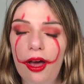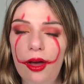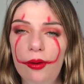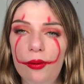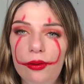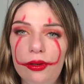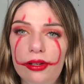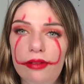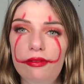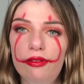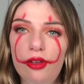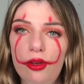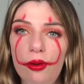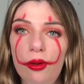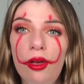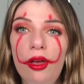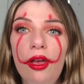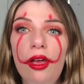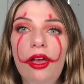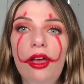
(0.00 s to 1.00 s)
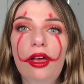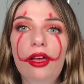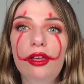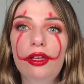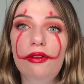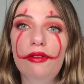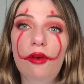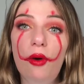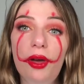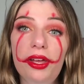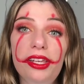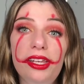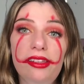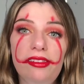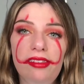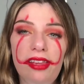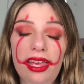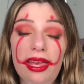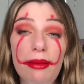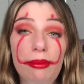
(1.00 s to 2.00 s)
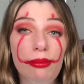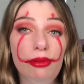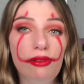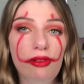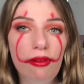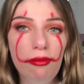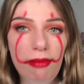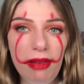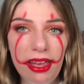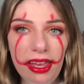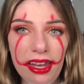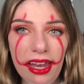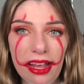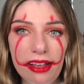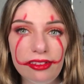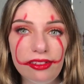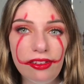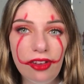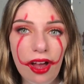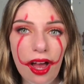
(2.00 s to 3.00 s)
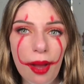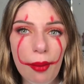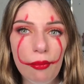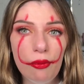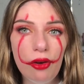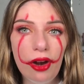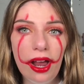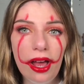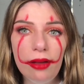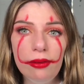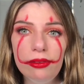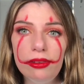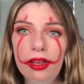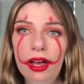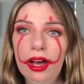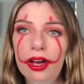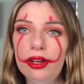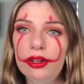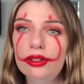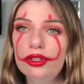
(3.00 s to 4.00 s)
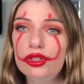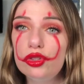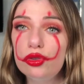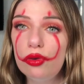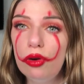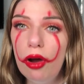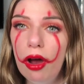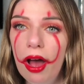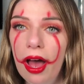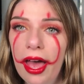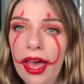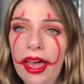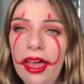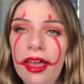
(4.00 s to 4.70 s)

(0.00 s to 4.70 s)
Or if you've got any tips for me next time round that I could try,